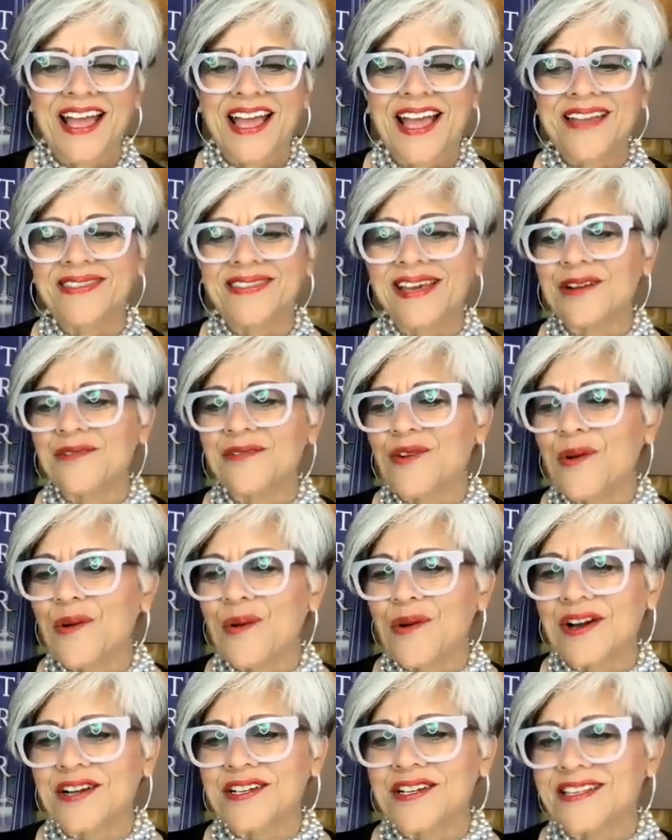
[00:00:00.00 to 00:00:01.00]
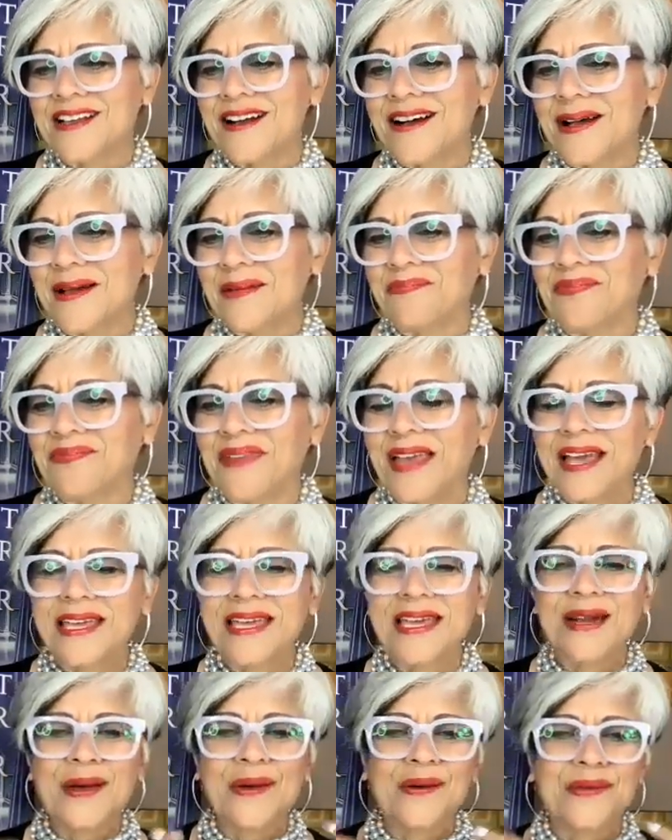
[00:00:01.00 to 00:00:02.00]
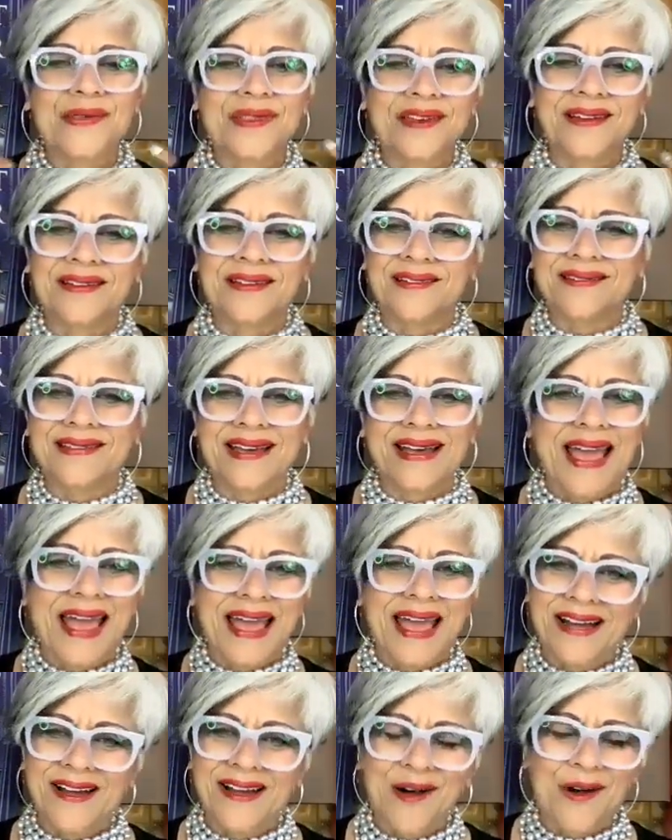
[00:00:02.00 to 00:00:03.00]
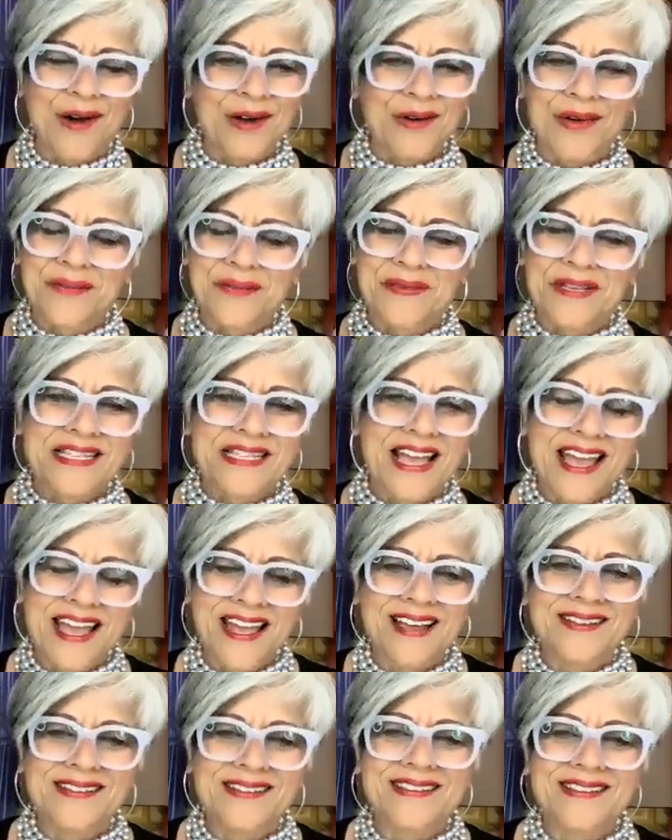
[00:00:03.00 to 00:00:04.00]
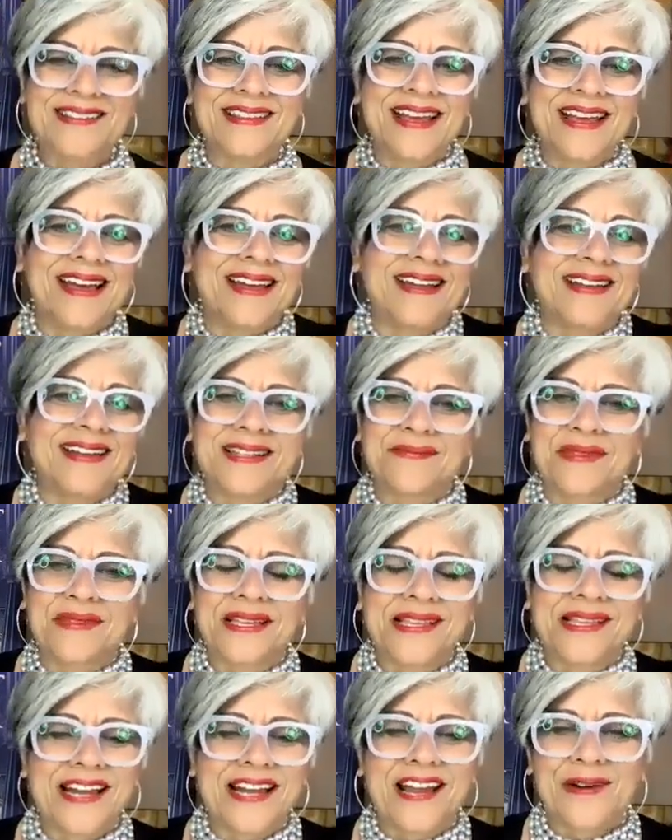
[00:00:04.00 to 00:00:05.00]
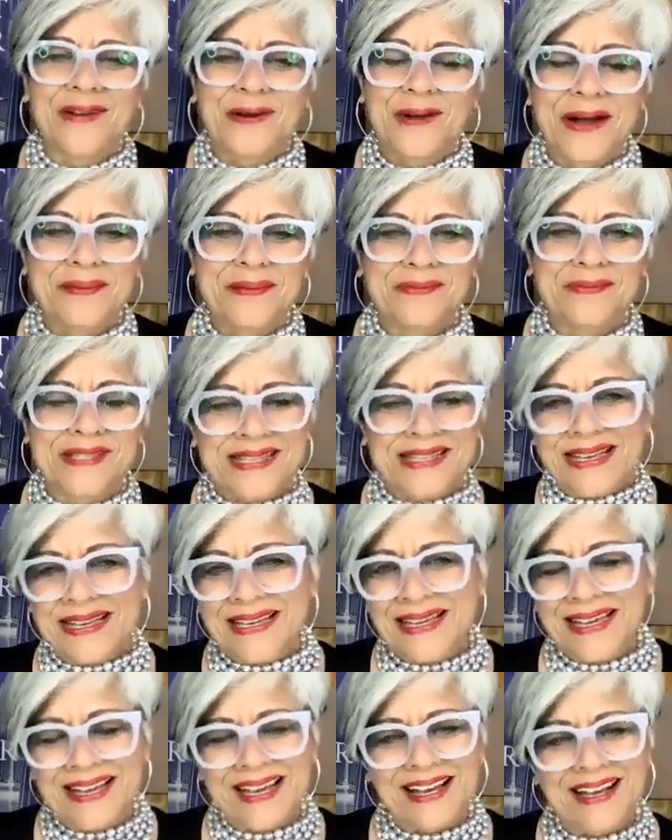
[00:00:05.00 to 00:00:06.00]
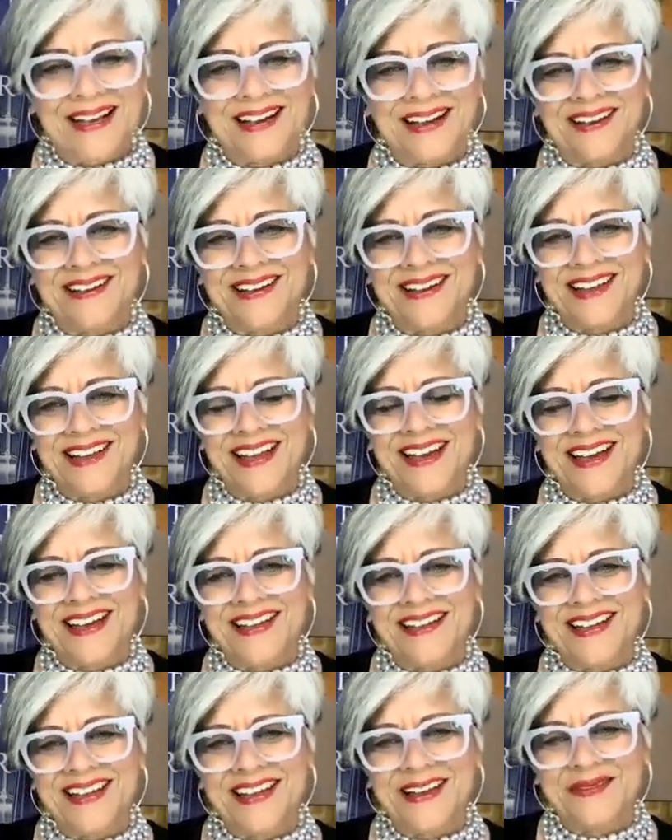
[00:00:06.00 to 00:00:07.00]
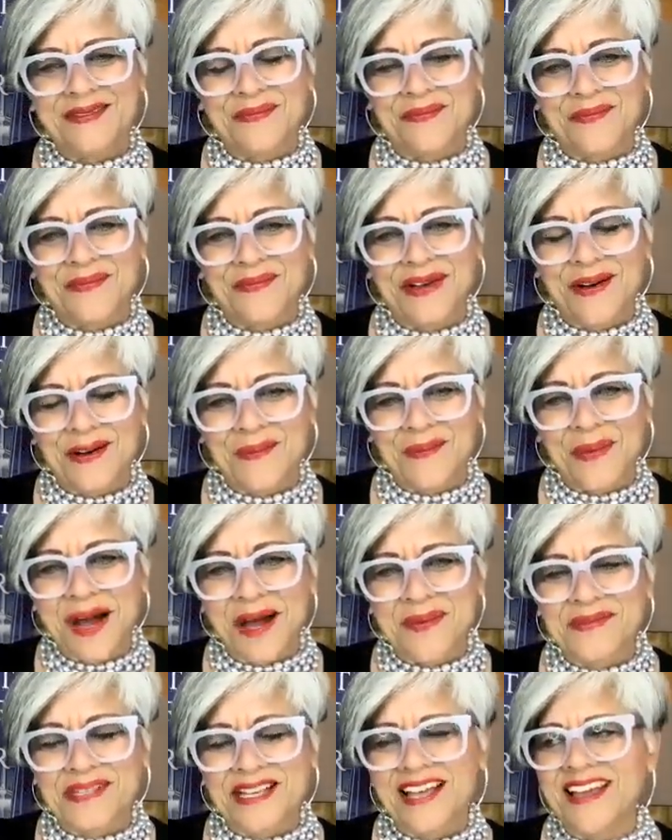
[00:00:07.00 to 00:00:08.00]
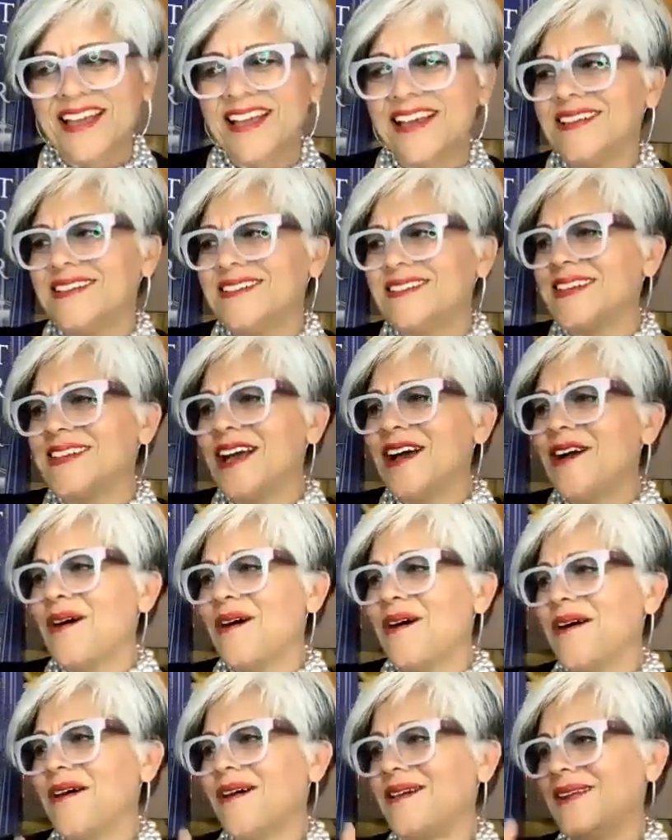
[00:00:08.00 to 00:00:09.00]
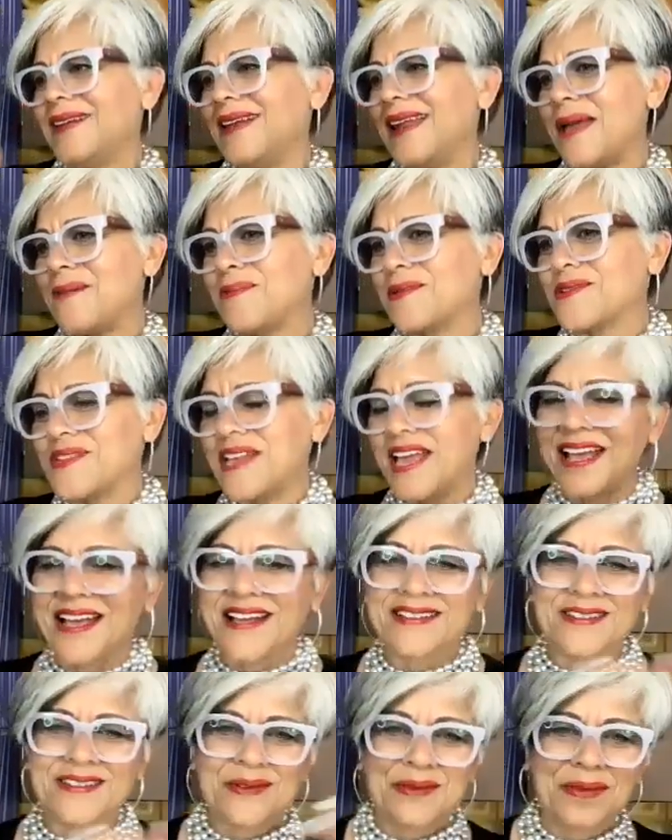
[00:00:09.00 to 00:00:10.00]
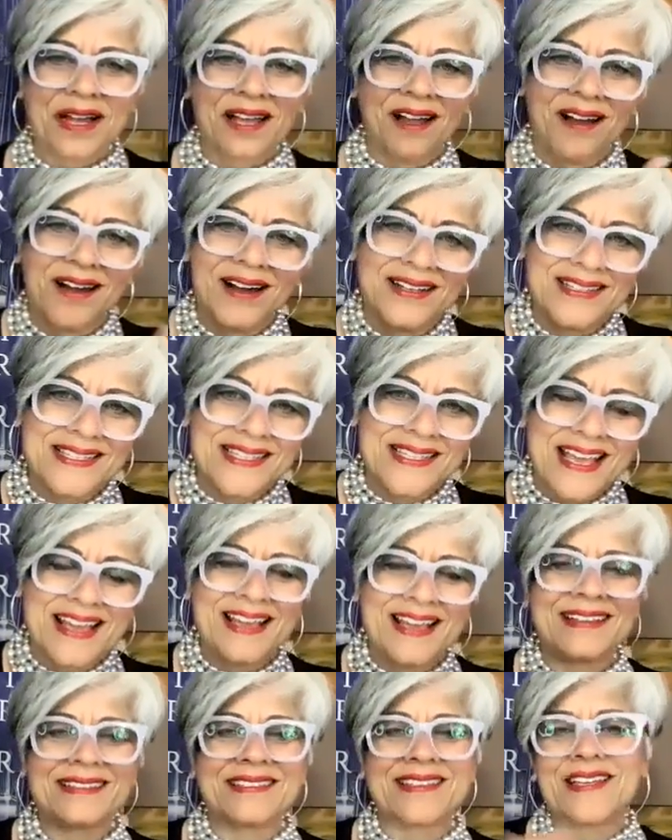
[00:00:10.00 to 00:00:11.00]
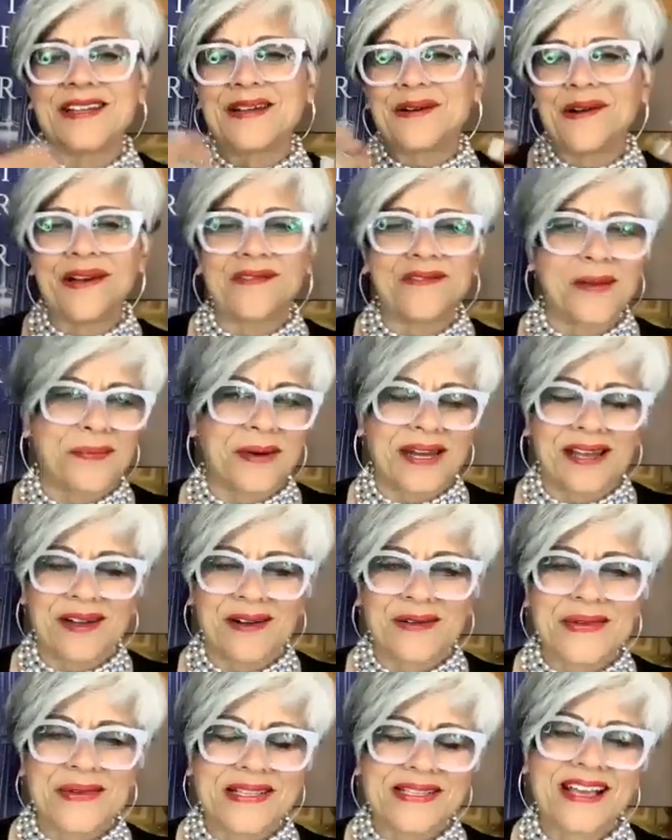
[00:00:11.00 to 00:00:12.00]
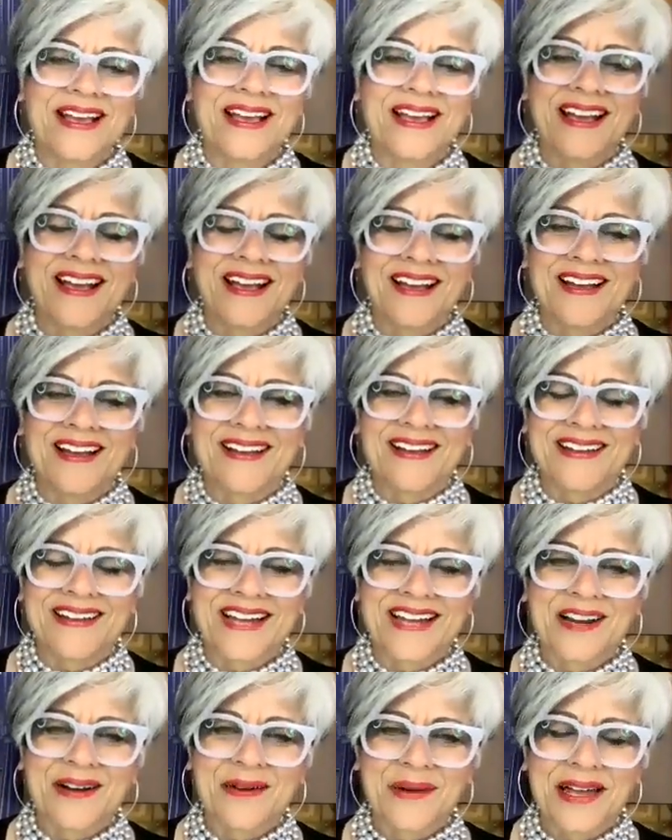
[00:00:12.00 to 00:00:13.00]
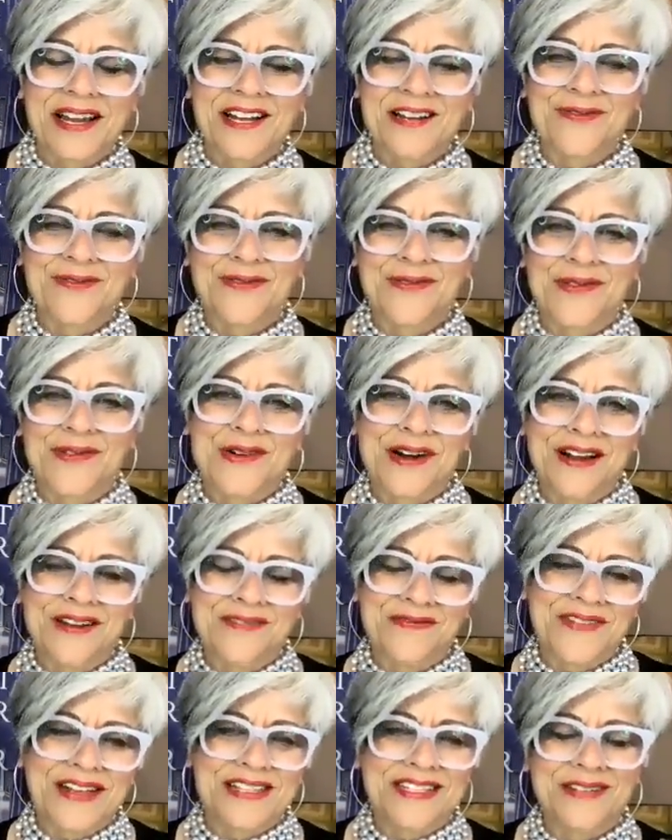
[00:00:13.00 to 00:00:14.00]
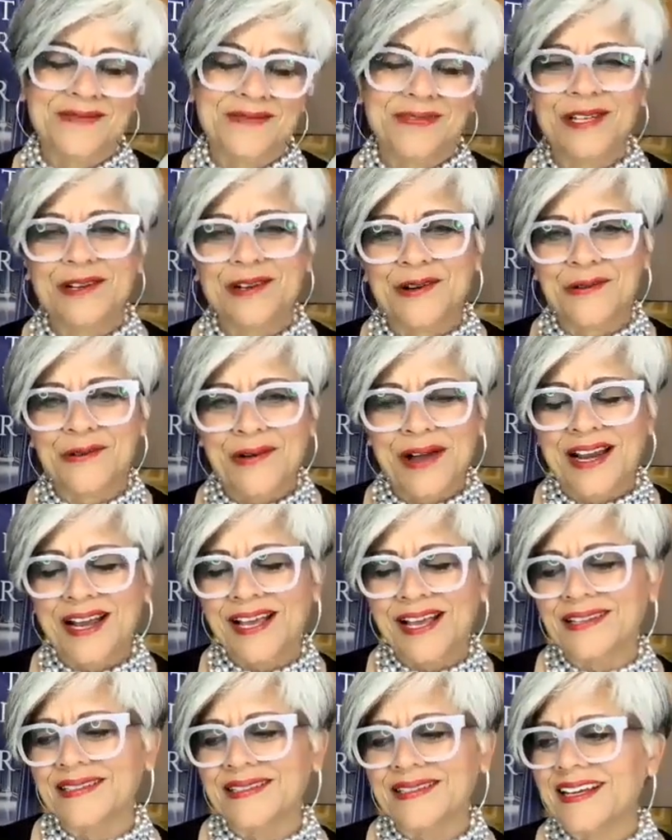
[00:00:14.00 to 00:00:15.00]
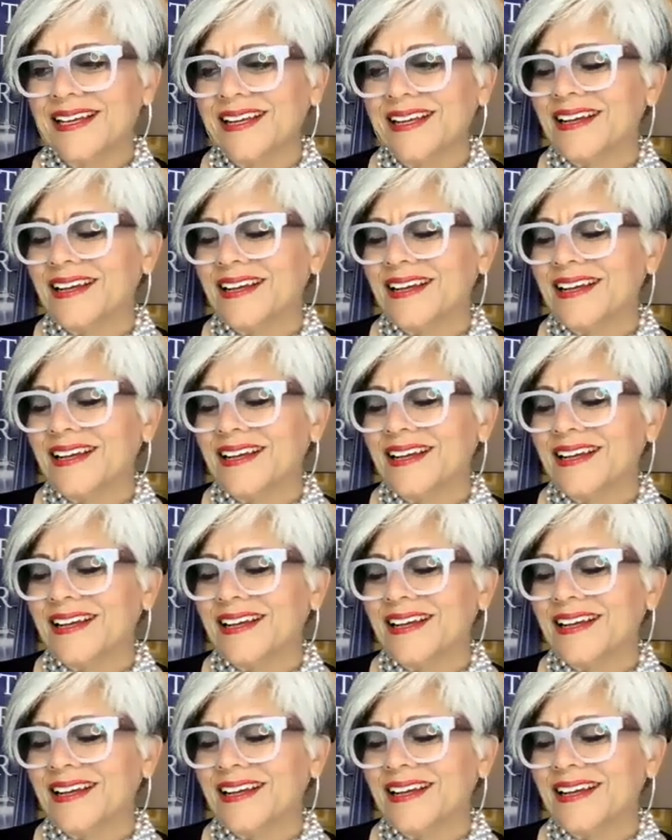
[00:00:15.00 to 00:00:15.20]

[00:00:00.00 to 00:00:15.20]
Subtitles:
And then, of course, the henna on women's hands, that is something that I grew up seeing on mom's hands, on neighbors' hands, on my aunt's hands. Everybody always decorated for a festival or a wedding.